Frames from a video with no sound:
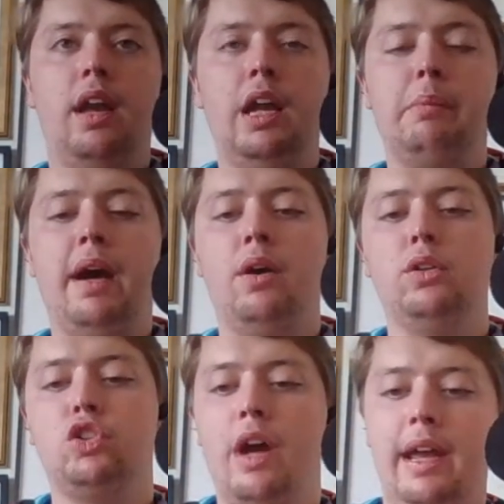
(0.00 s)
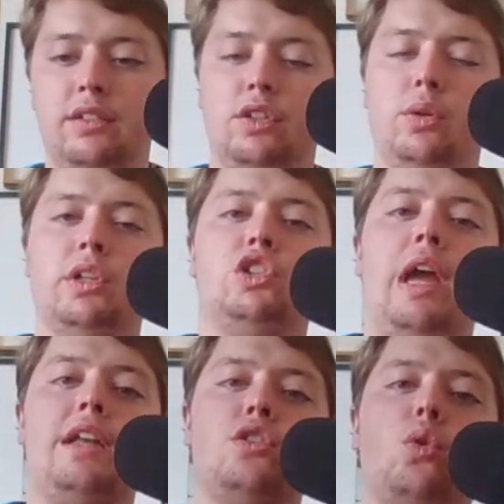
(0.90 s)
and about trying to
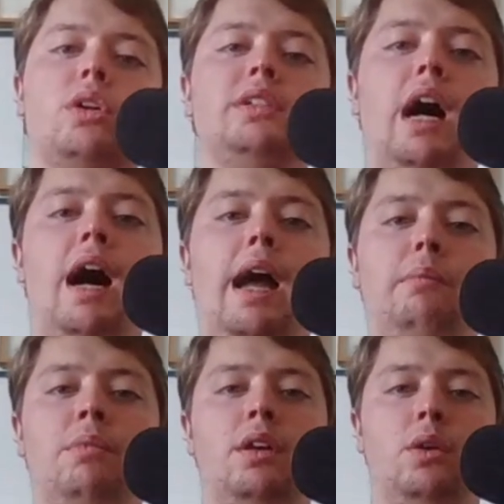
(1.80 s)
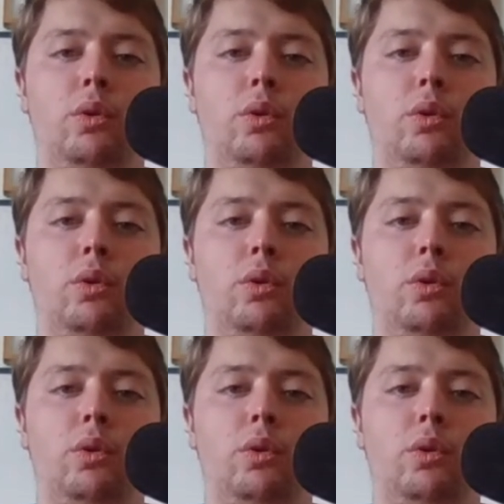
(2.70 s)
exchange your time,